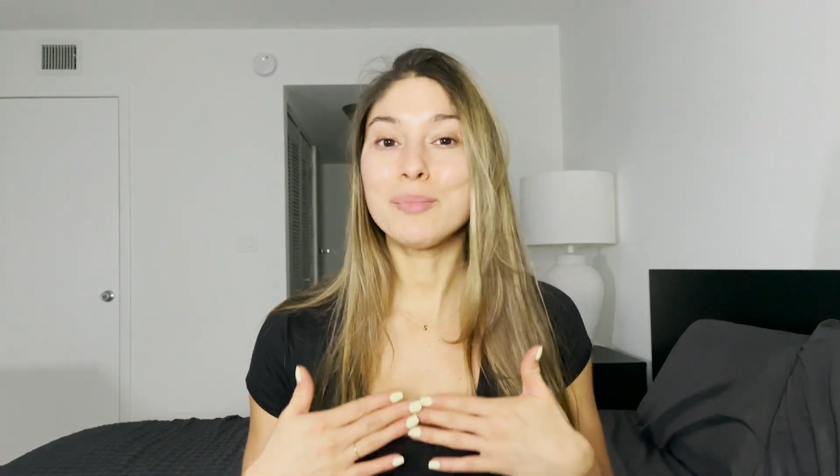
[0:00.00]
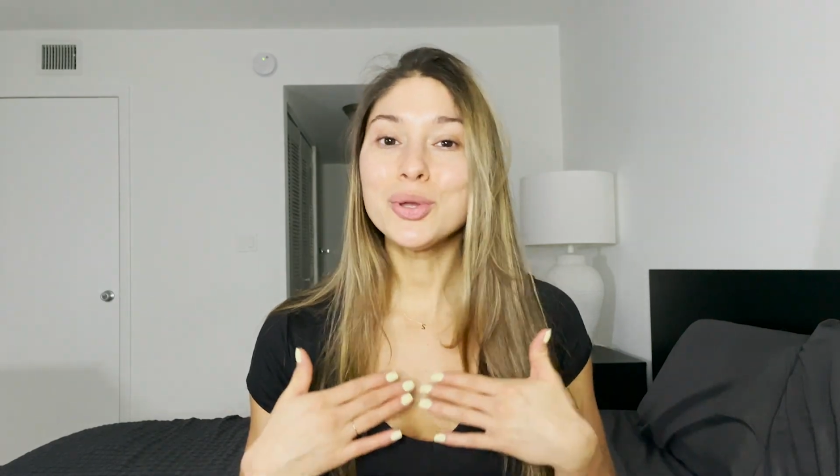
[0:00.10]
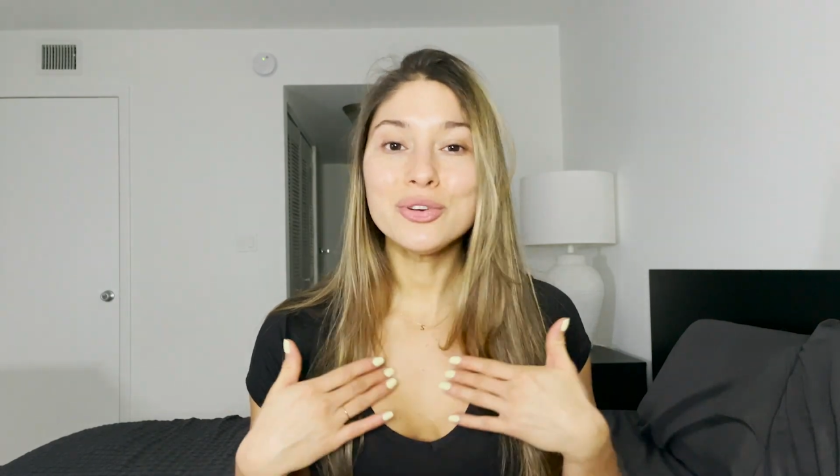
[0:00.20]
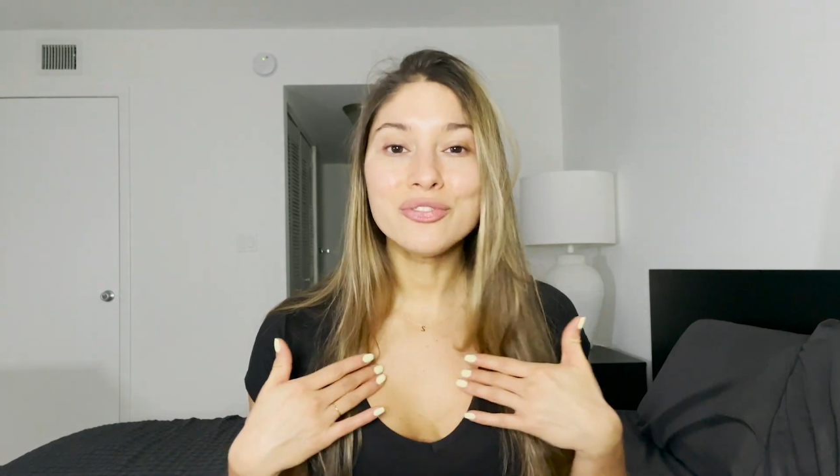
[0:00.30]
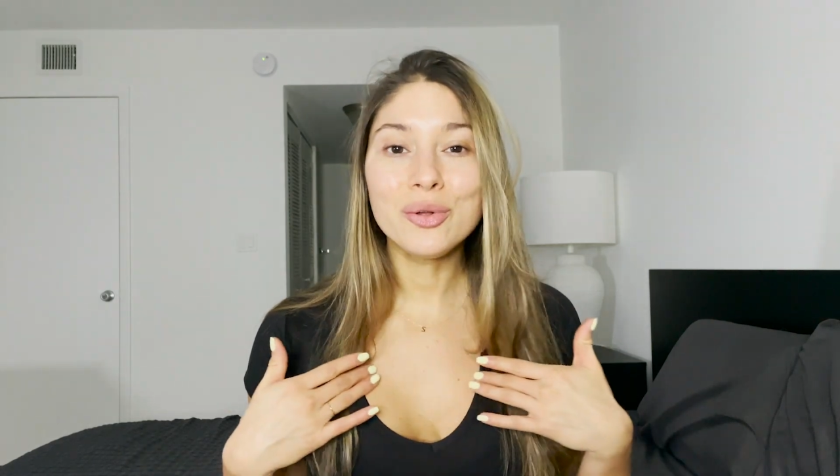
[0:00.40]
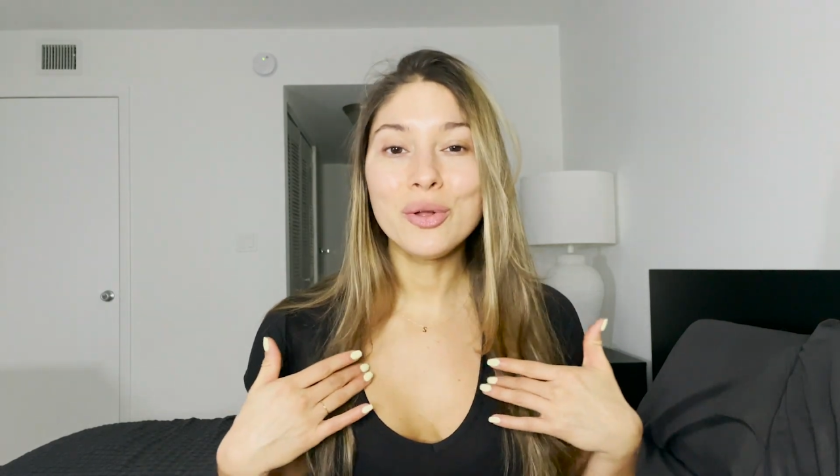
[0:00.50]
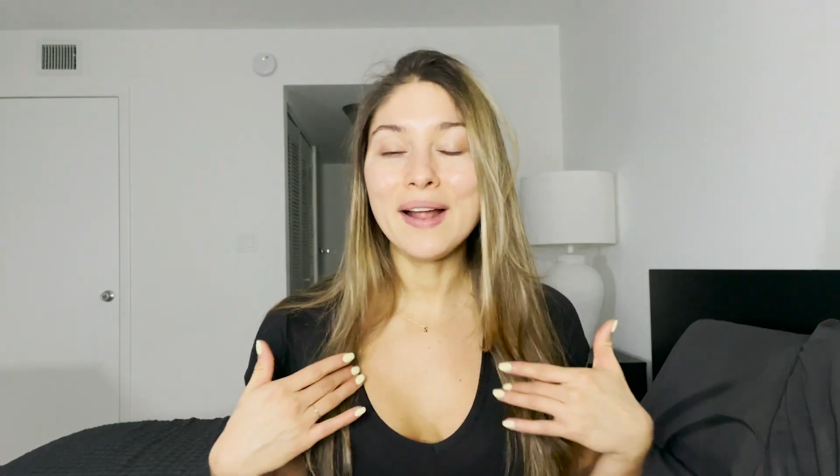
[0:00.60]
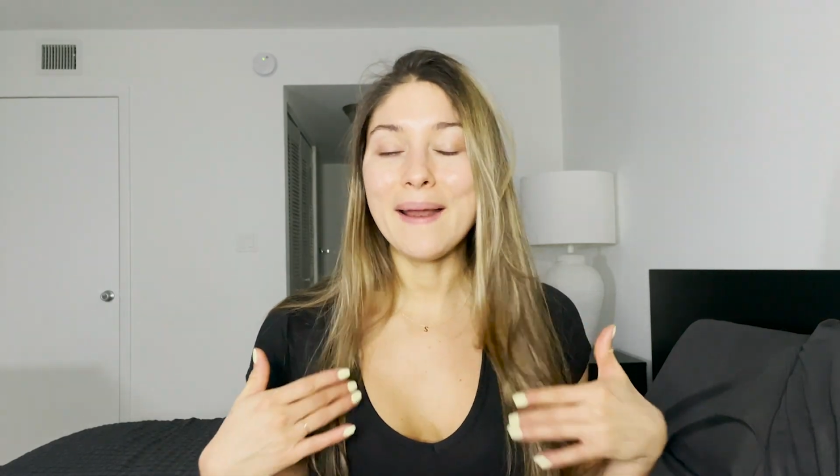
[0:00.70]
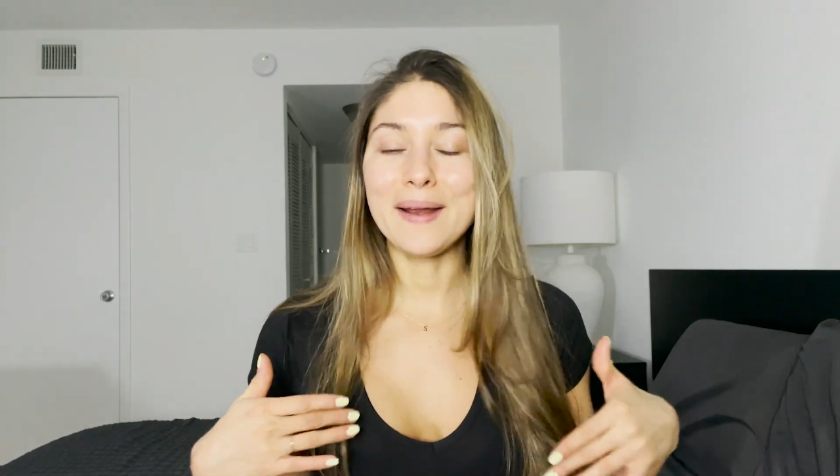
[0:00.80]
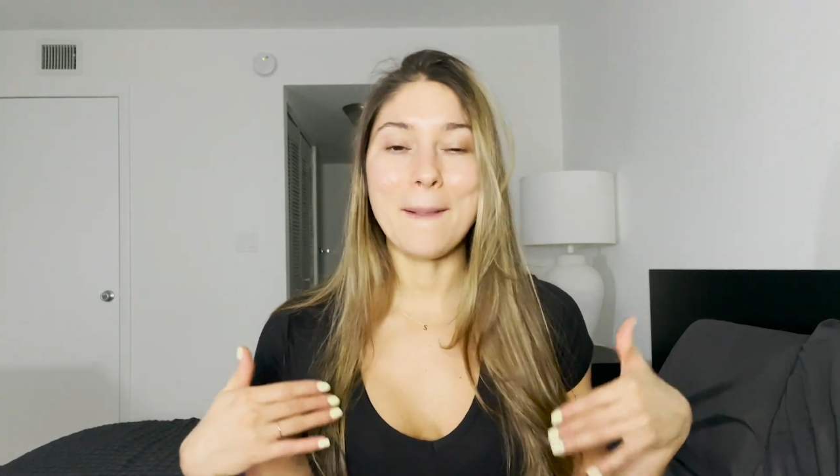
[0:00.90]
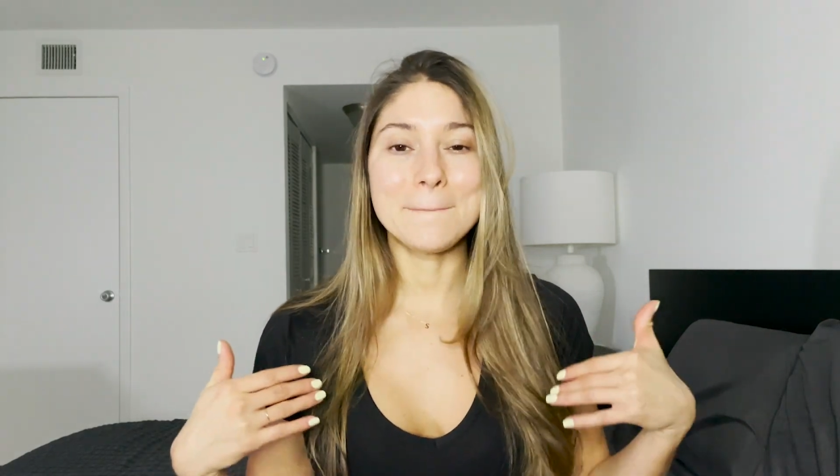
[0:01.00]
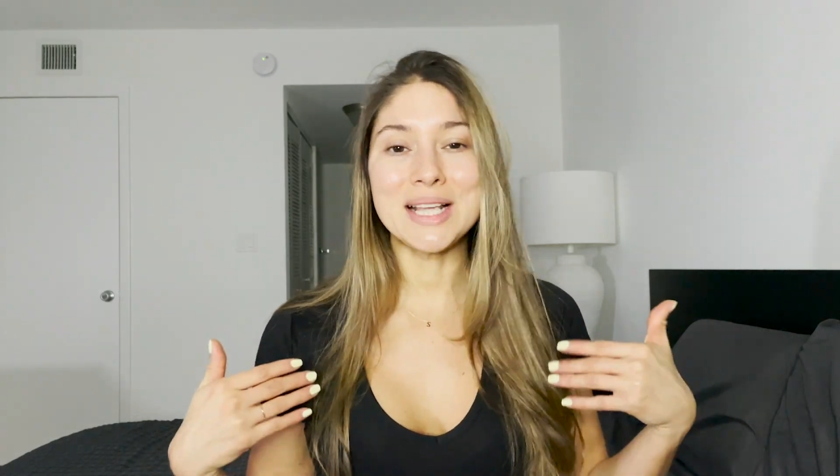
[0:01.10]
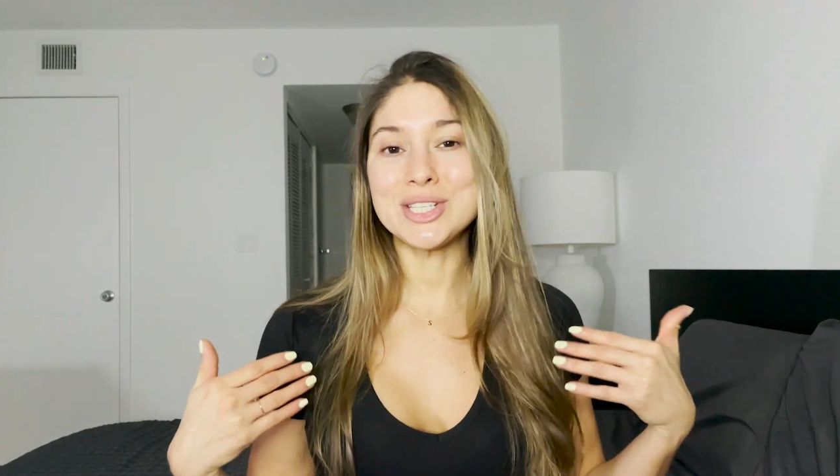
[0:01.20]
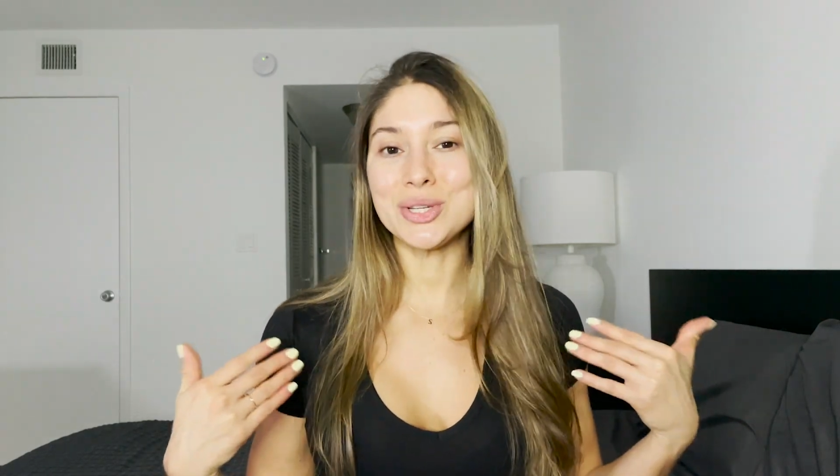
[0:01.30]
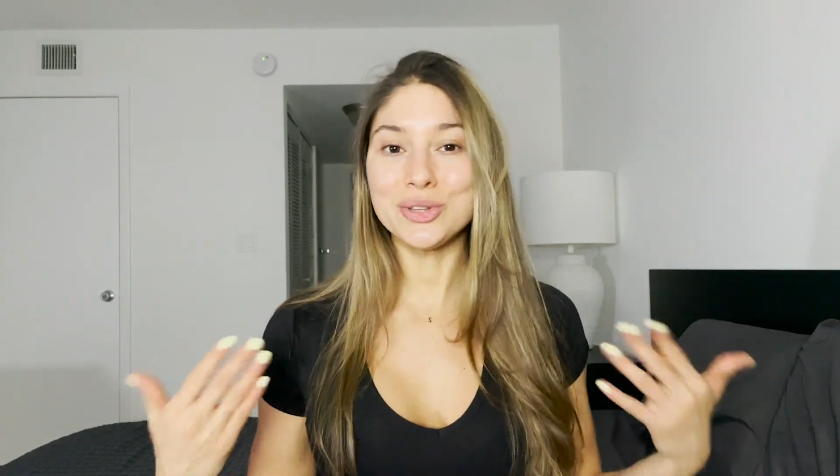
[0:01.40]
beautiful and
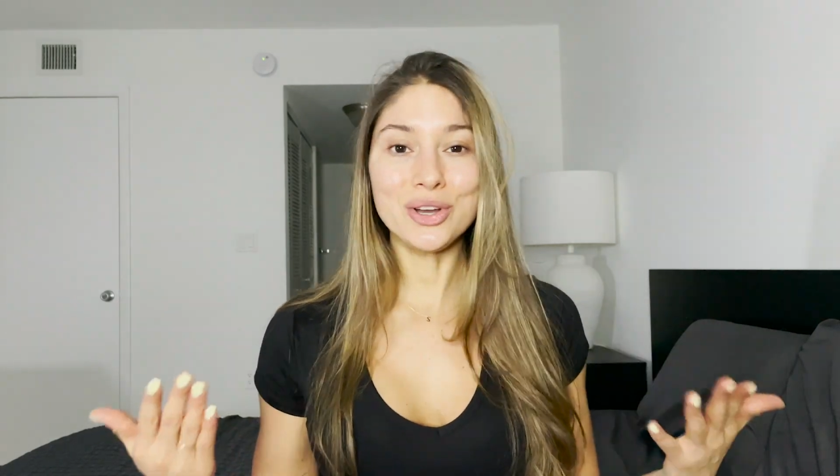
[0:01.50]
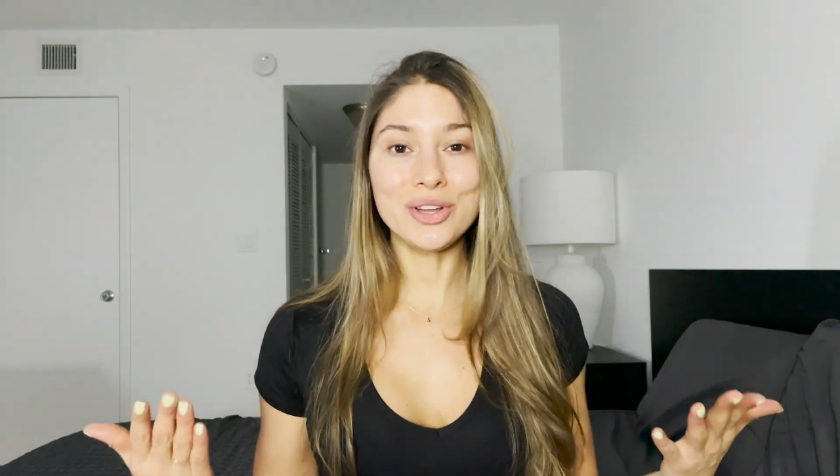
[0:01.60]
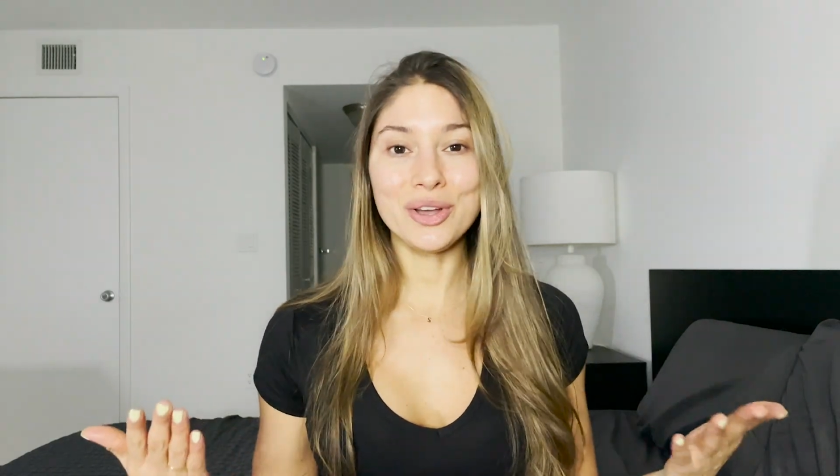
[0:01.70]
makes you look